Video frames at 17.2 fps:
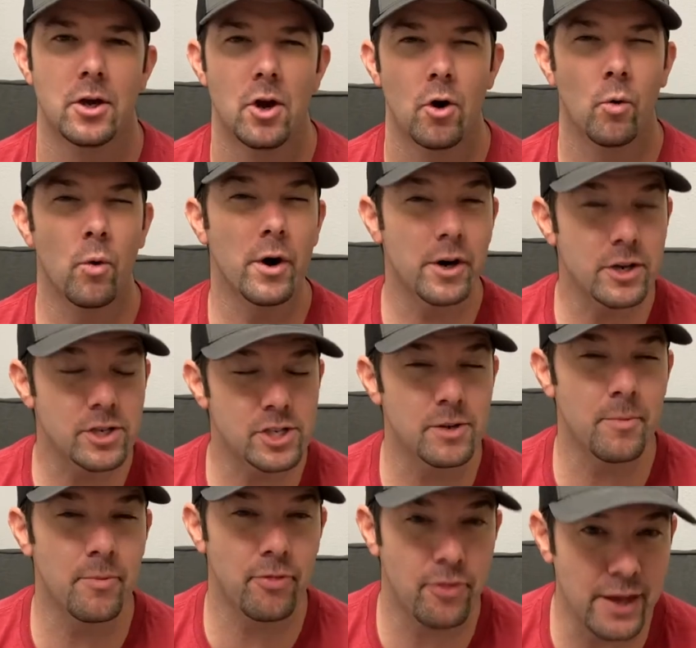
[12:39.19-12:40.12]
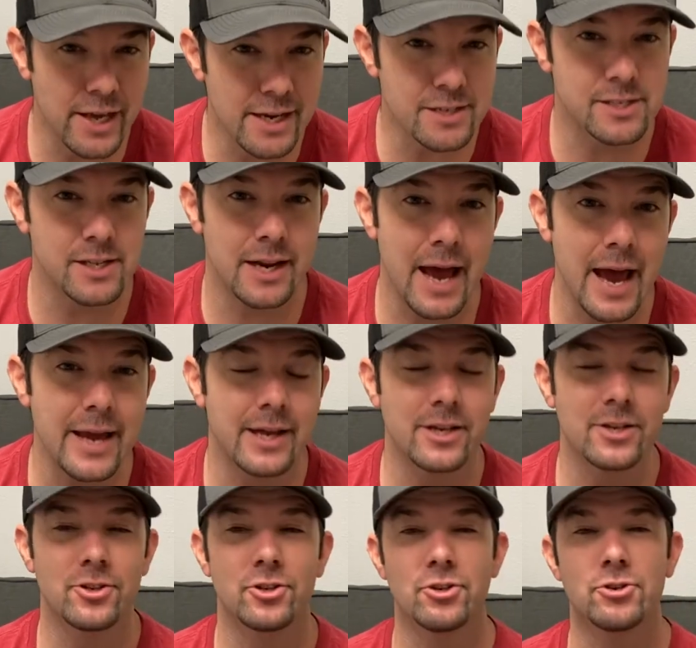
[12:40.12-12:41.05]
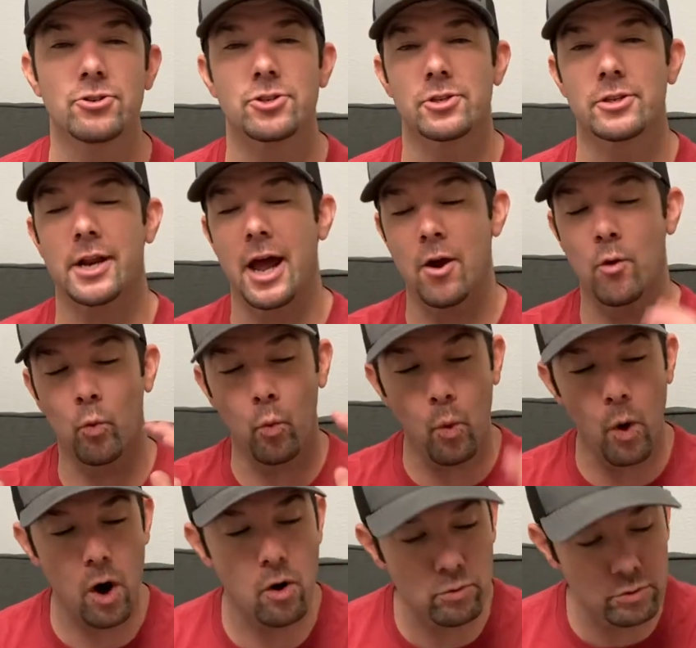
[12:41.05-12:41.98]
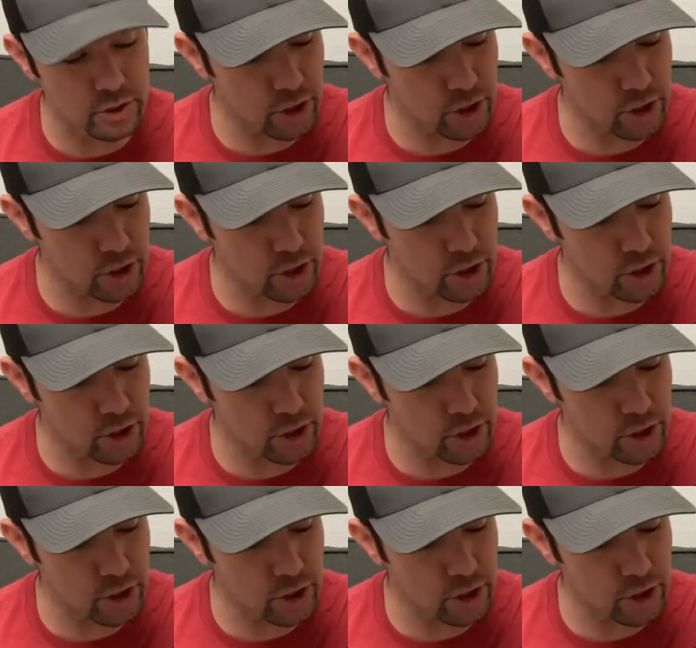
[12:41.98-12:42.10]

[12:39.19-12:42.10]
What are some things that I can do so that I won't